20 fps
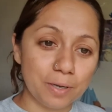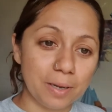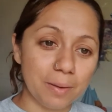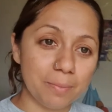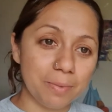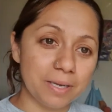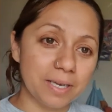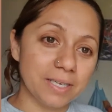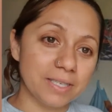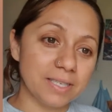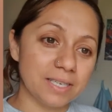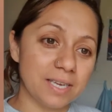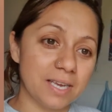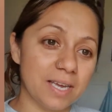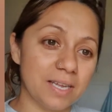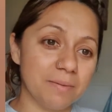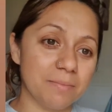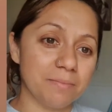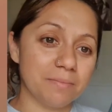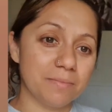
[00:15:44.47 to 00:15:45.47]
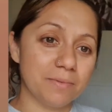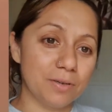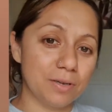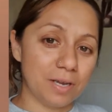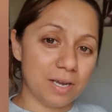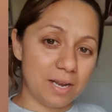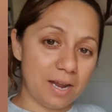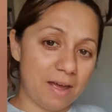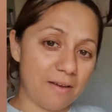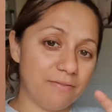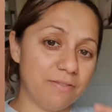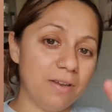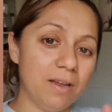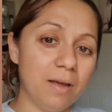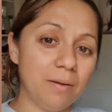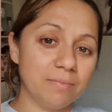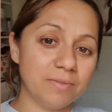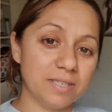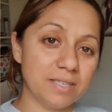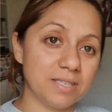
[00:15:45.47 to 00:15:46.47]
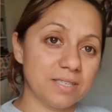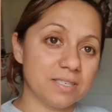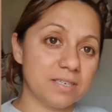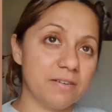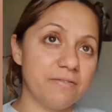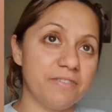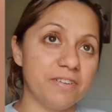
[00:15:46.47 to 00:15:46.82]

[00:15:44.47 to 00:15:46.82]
because you can have lumps and stuff.